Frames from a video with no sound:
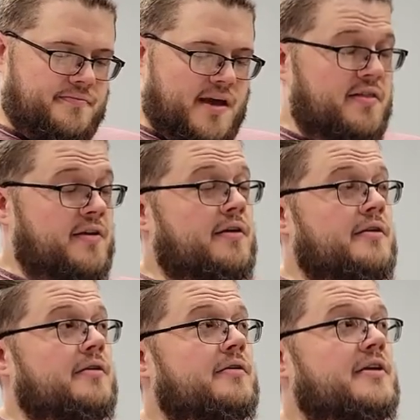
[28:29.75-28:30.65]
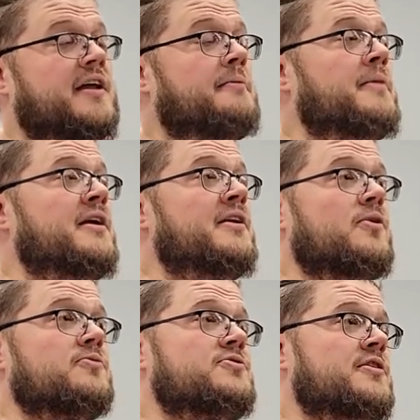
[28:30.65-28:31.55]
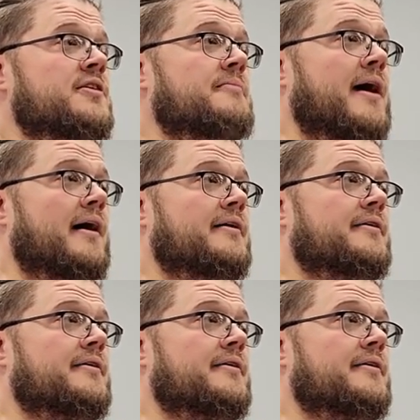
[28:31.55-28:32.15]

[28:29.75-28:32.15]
and there can be no turning back.